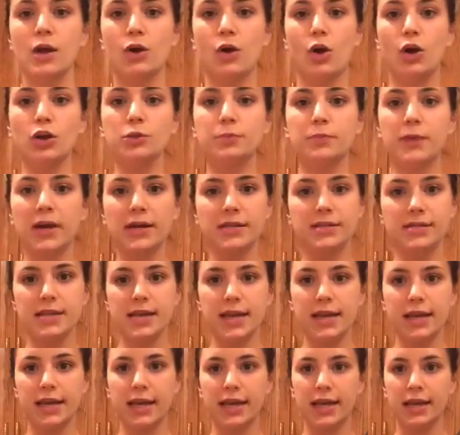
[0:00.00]
Cold
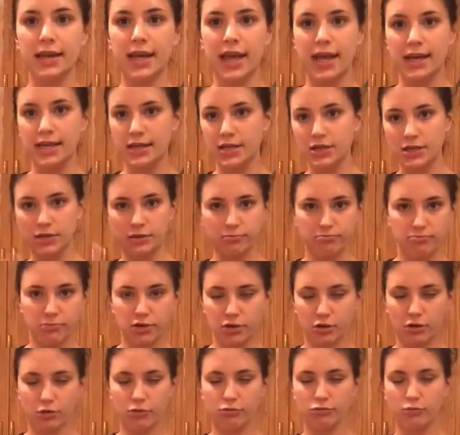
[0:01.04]
pressing in any,
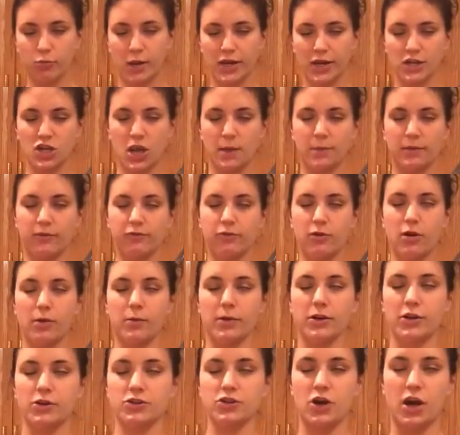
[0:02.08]
way, shape, or
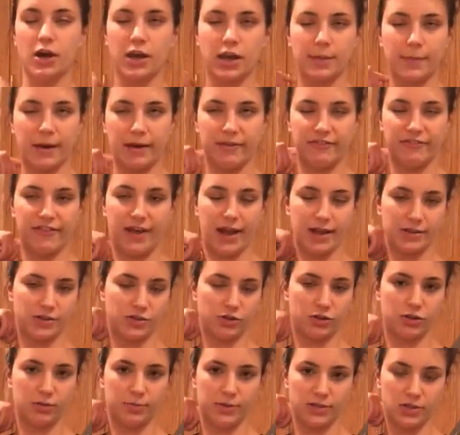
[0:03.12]
form when you're talking about fats,
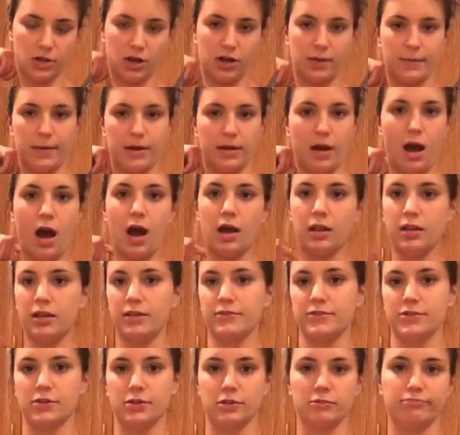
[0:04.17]
you could be talking about
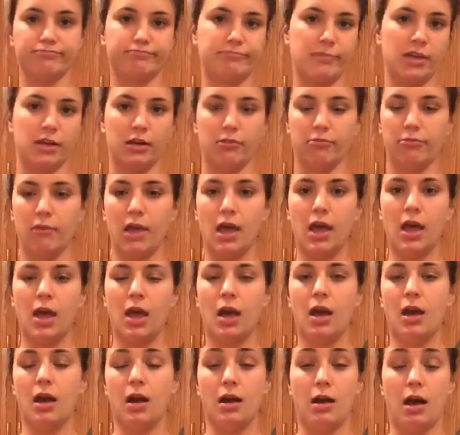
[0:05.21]
olives or,
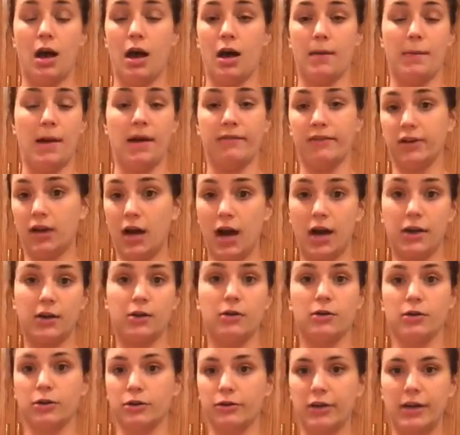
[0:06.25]

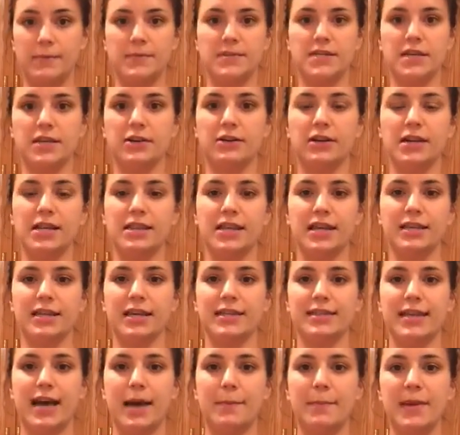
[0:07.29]
avocado or grapeseed or anything
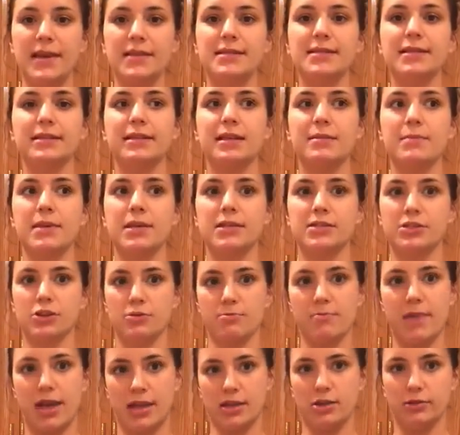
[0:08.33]
like that, basically means
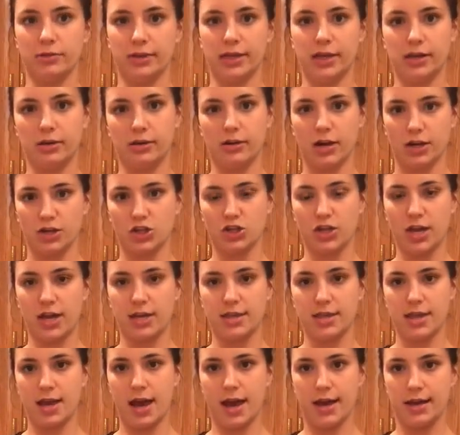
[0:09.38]
they're manually
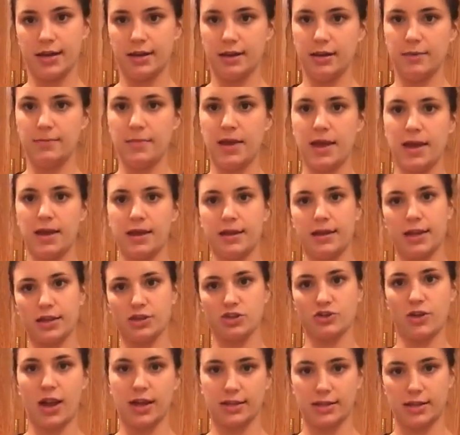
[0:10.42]
crushing the item and
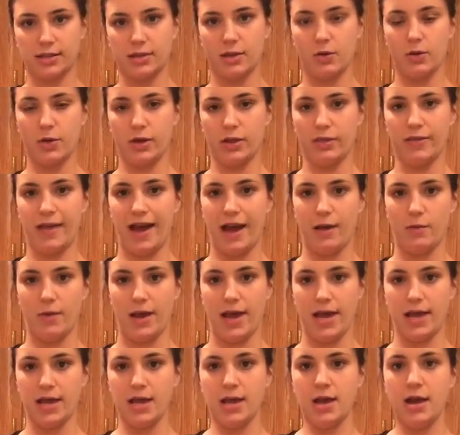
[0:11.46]
extracting the oil that
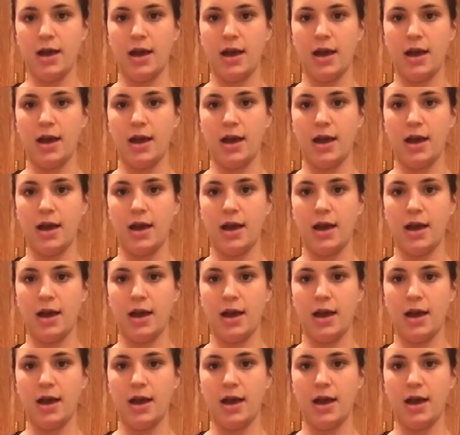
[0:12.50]
way.